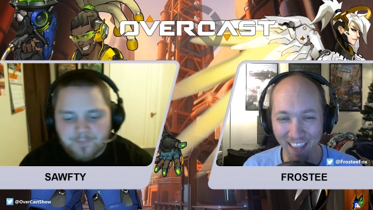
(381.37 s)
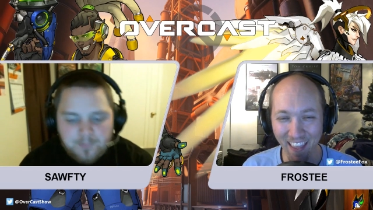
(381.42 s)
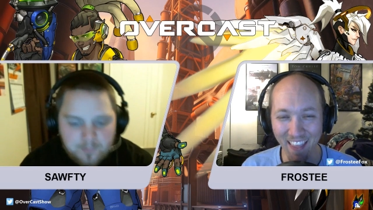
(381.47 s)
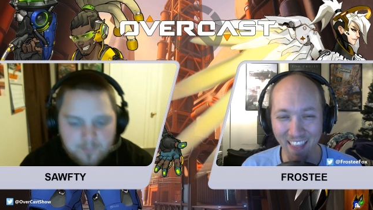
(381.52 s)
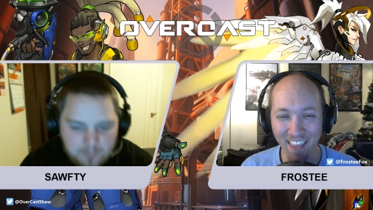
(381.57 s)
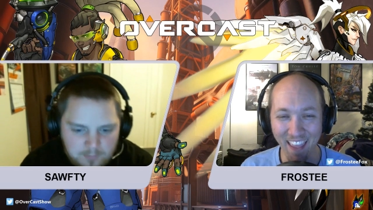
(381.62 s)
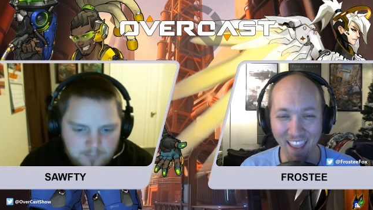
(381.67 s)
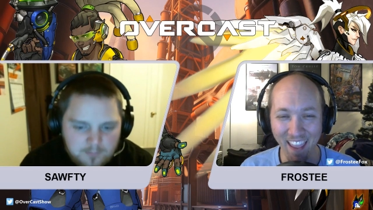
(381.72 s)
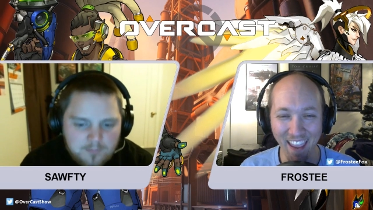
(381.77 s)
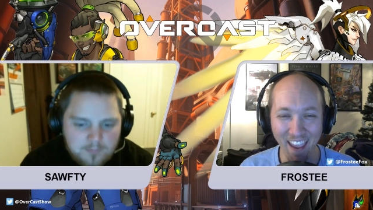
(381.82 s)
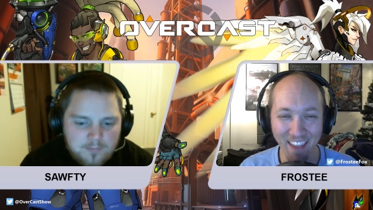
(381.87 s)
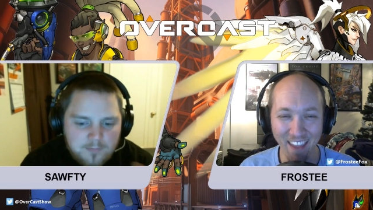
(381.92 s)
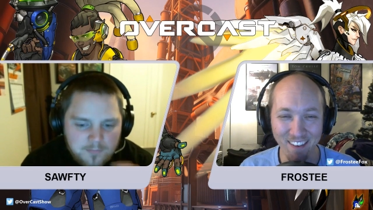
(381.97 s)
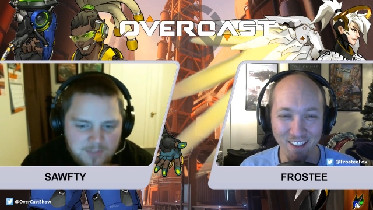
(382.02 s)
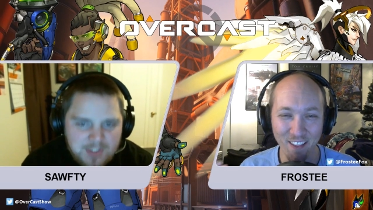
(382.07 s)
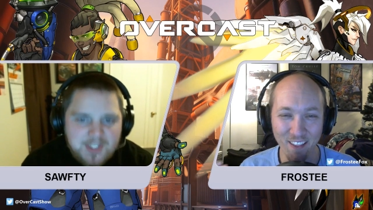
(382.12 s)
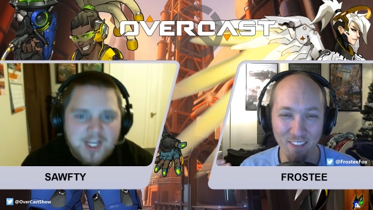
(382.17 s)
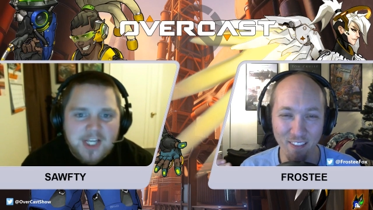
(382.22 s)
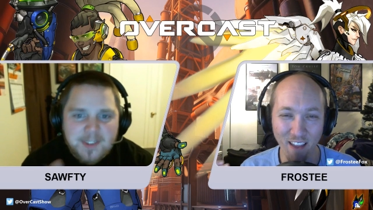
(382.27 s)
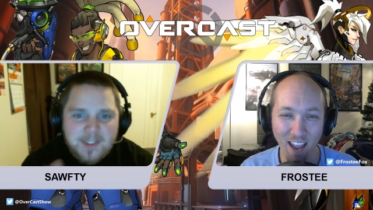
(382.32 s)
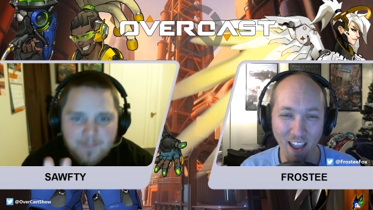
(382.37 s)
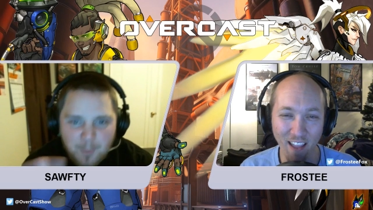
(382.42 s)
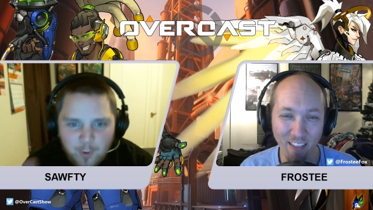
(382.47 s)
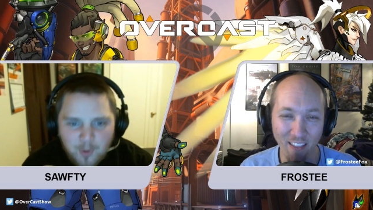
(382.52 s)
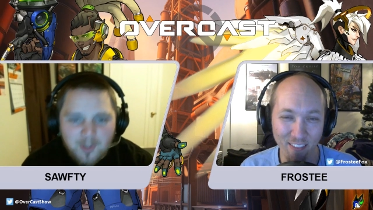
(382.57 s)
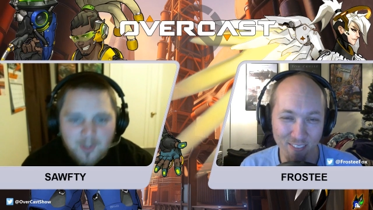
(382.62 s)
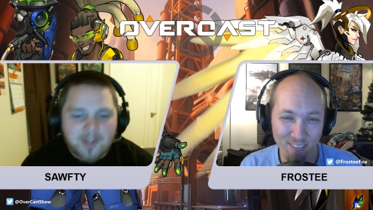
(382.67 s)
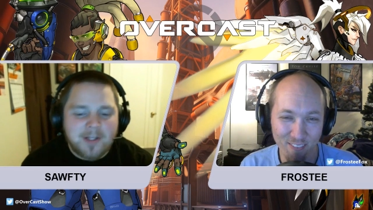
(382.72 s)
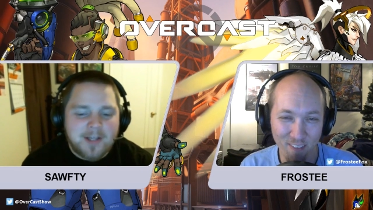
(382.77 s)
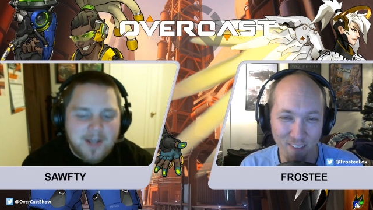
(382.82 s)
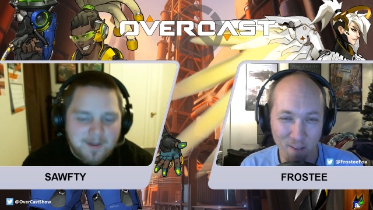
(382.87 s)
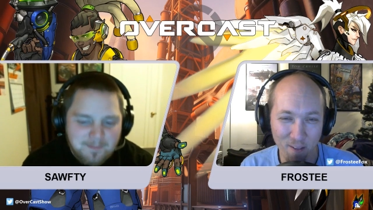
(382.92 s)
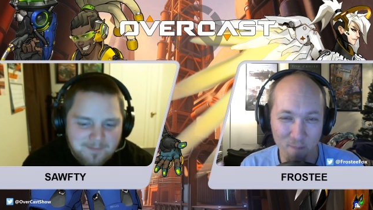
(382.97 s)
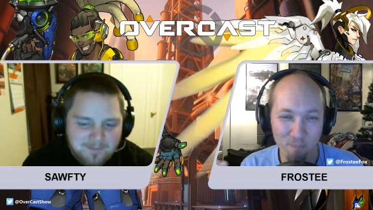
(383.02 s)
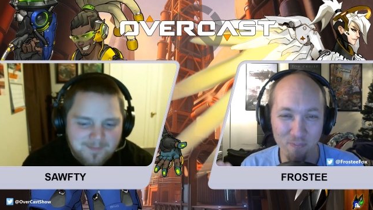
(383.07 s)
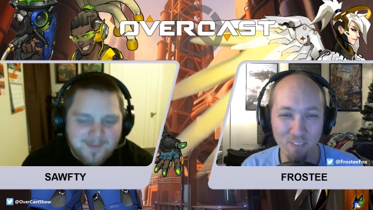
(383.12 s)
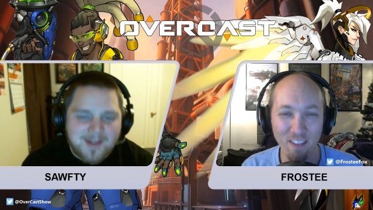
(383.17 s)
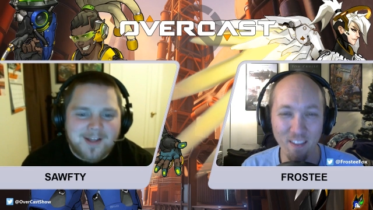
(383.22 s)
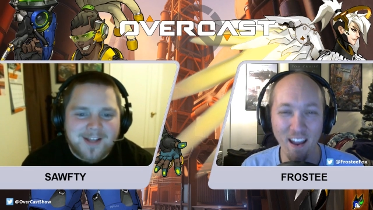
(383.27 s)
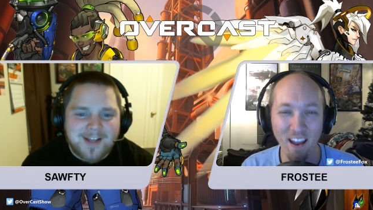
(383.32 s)
Speaker 1: And I, cool.
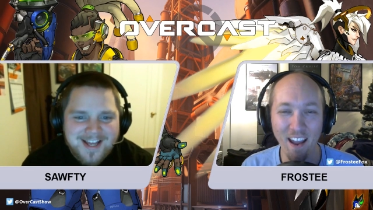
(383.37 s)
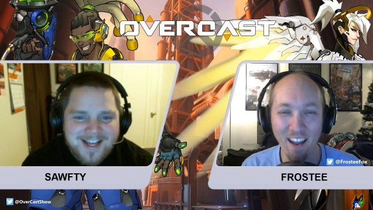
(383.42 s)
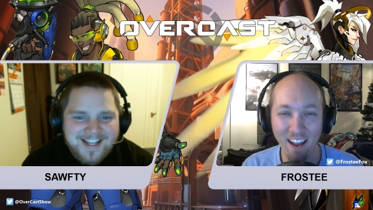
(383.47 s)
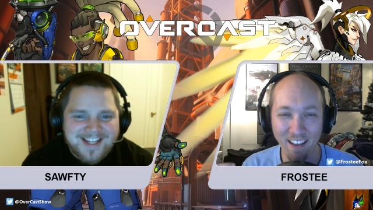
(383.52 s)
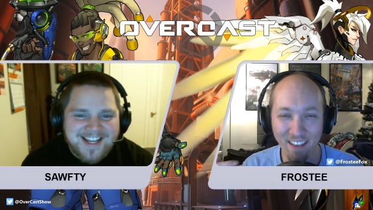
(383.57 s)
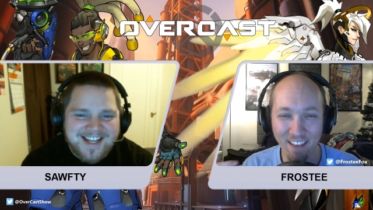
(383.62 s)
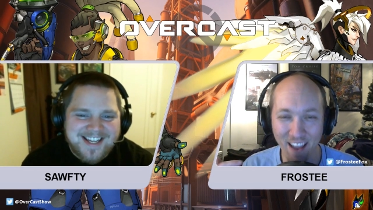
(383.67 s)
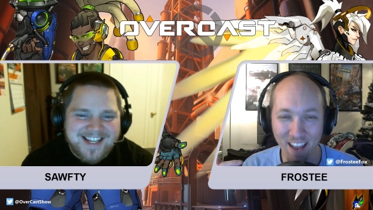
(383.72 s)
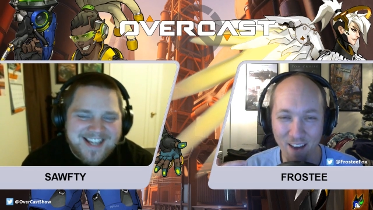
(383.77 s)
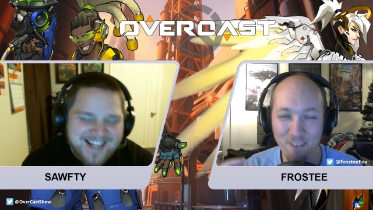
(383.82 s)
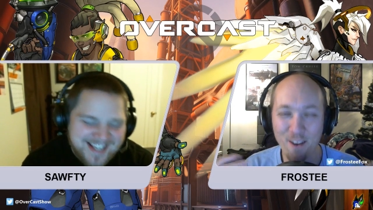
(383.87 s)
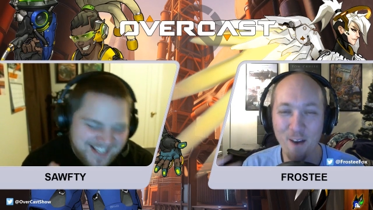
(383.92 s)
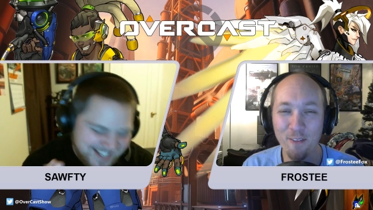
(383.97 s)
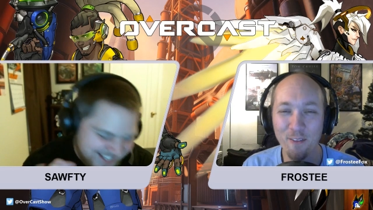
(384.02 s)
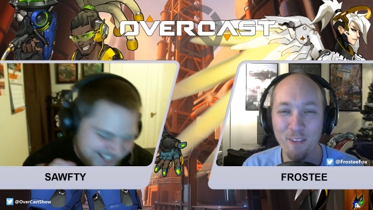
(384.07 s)
yep. I, I now know that